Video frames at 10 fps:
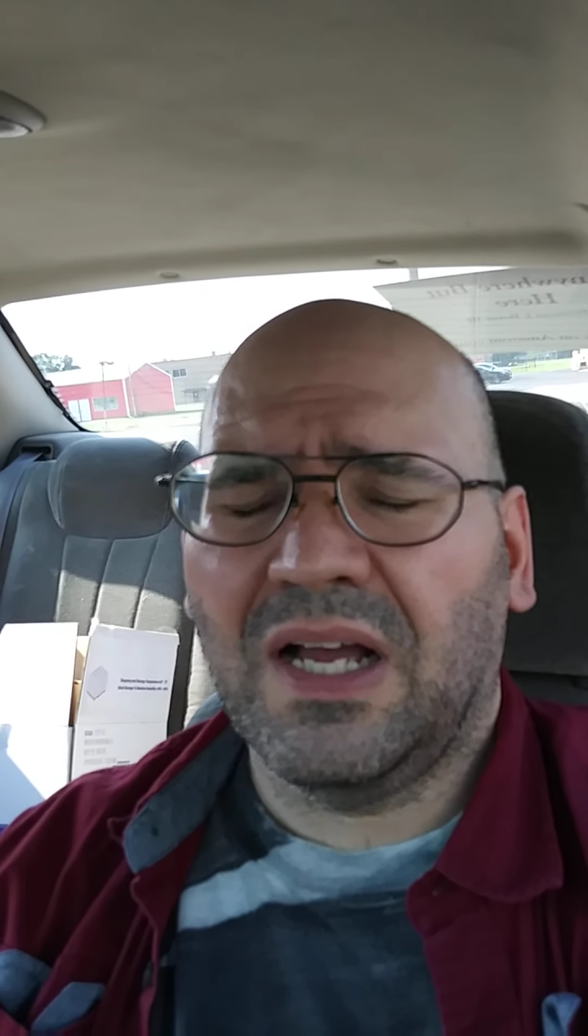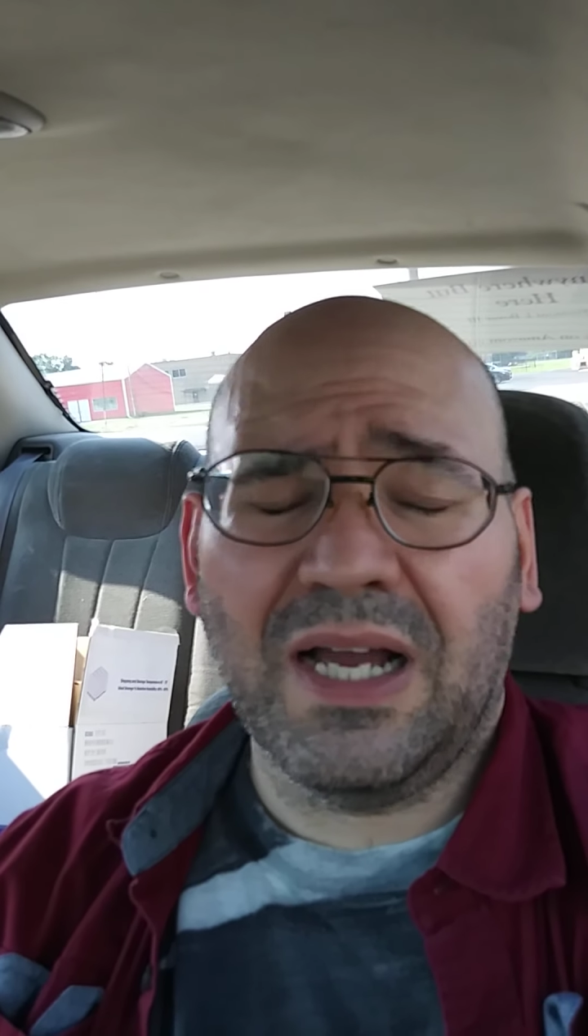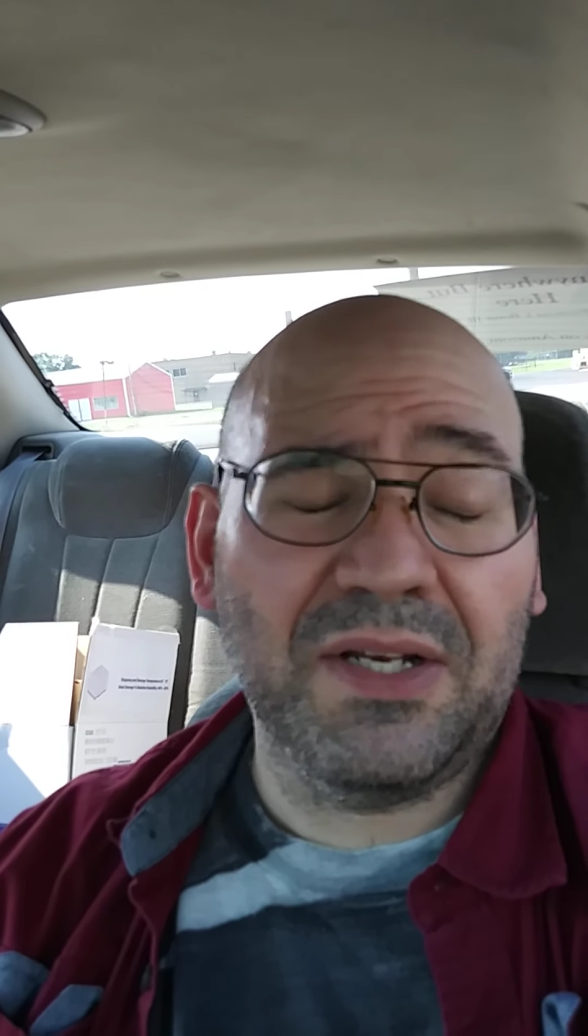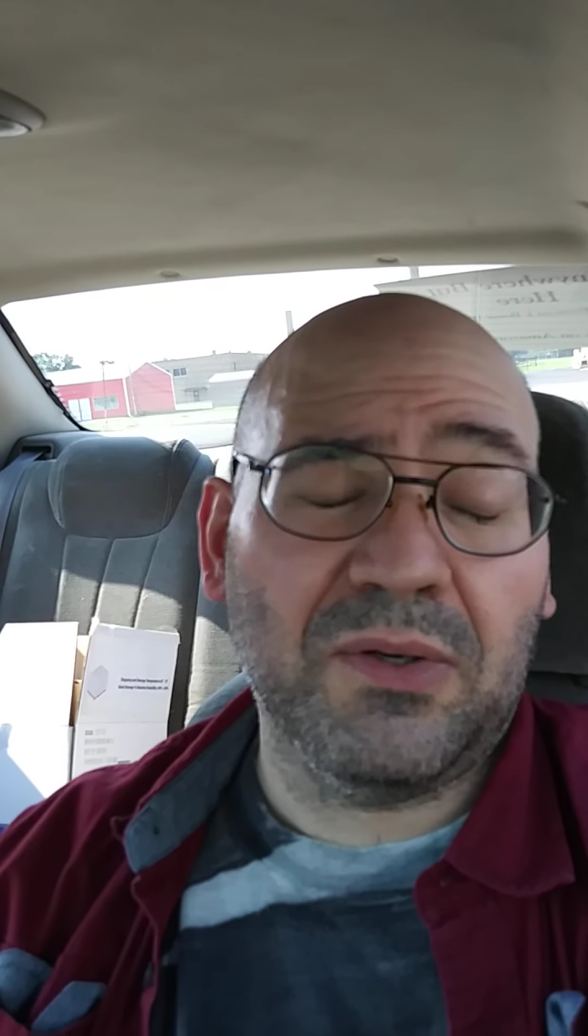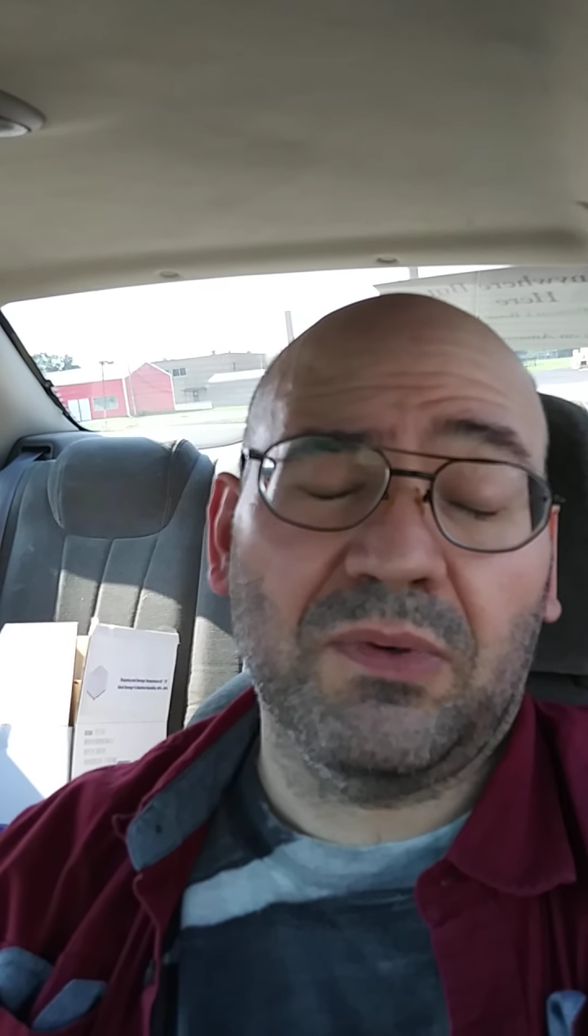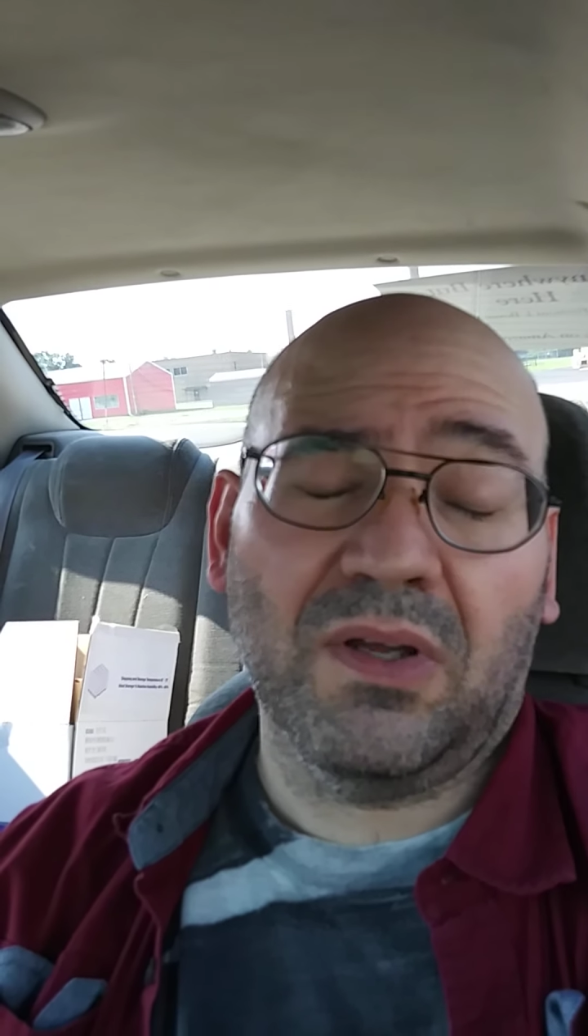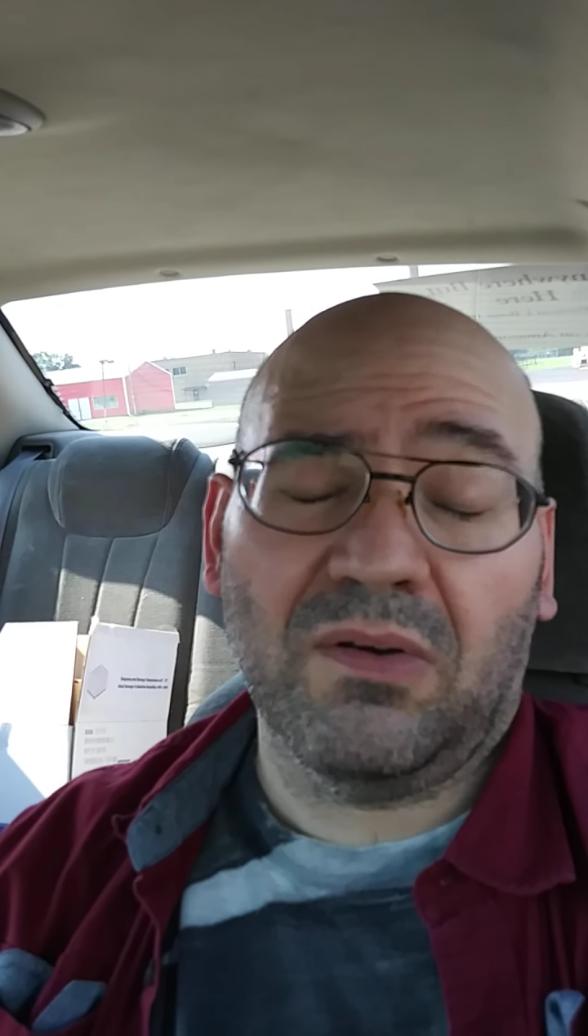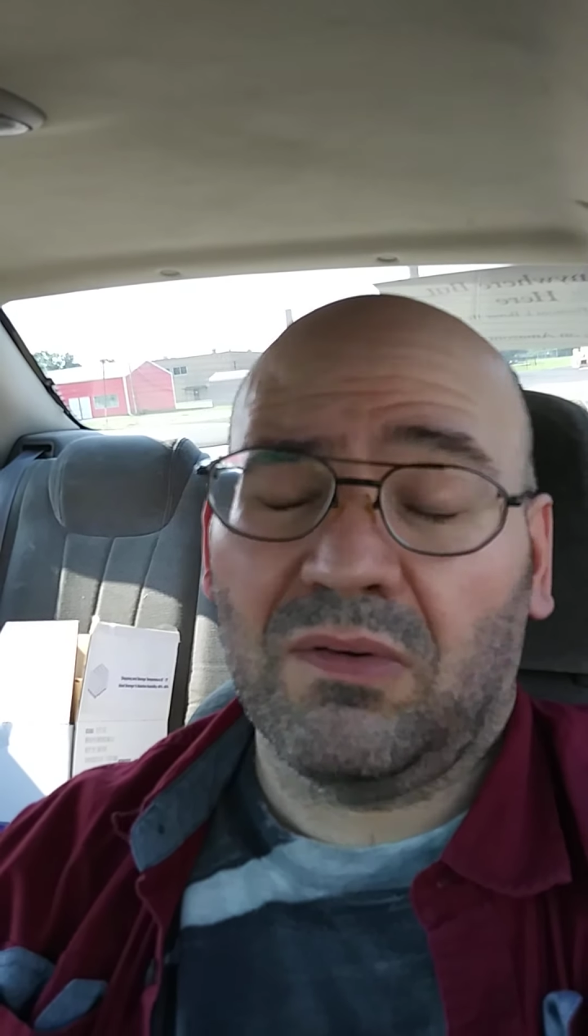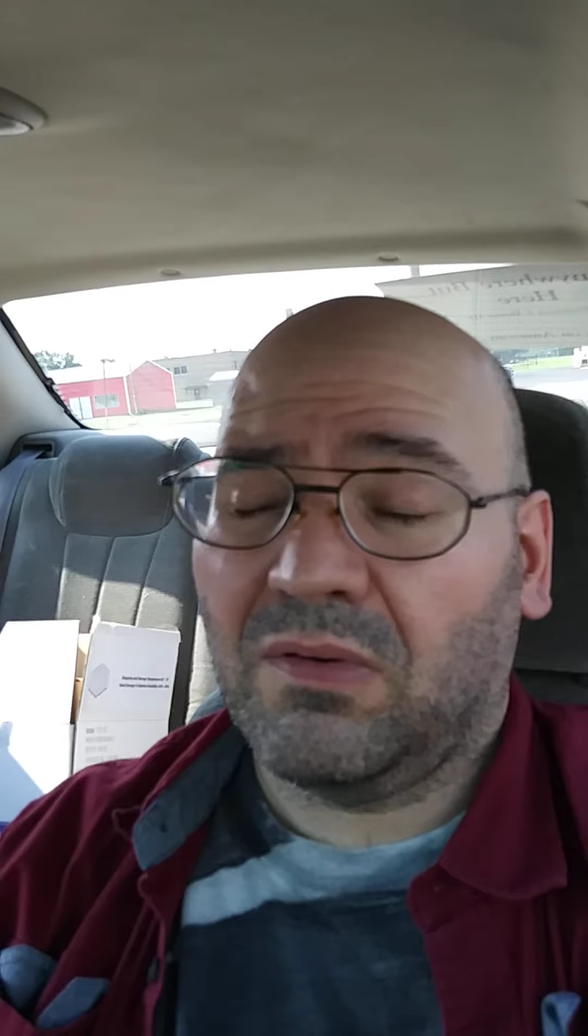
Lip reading: I don't know.